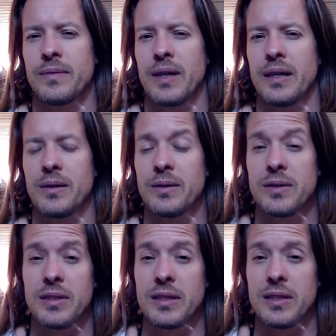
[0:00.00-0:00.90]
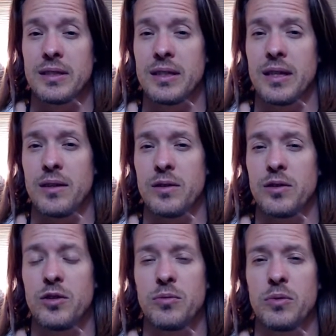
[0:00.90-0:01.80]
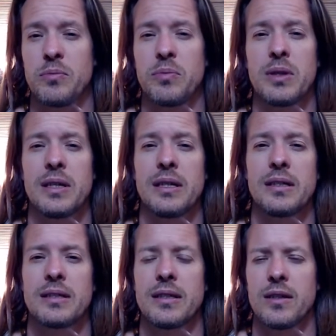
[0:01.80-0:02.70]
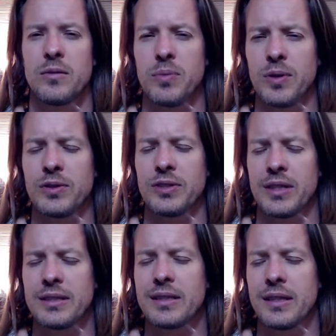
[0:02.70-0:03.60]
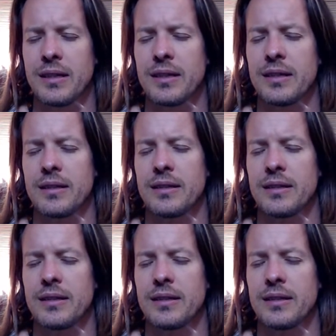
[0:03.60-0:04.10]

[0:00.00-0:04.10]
I don't see just another human being, just another person. I see God.